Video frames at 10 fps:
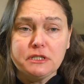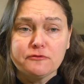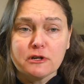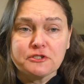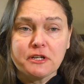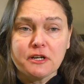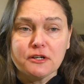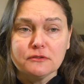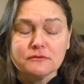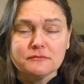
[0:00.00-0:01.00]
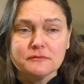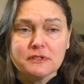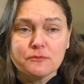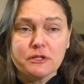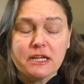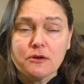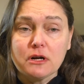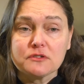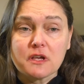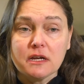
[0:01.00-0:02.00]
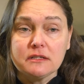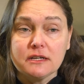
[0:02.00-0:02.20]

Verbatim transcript: need fresh air, and when they go outside,